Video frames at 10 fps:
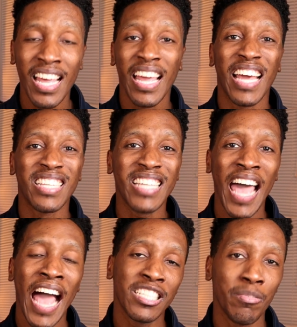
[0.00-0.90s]
and
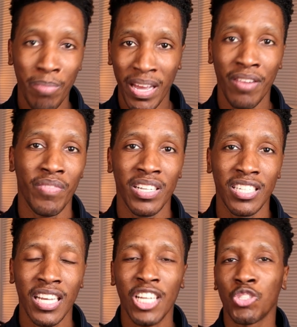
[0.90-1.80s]
tax benefits.
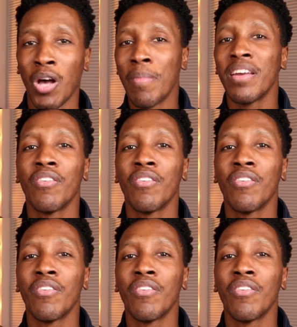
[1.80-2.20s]
So I made a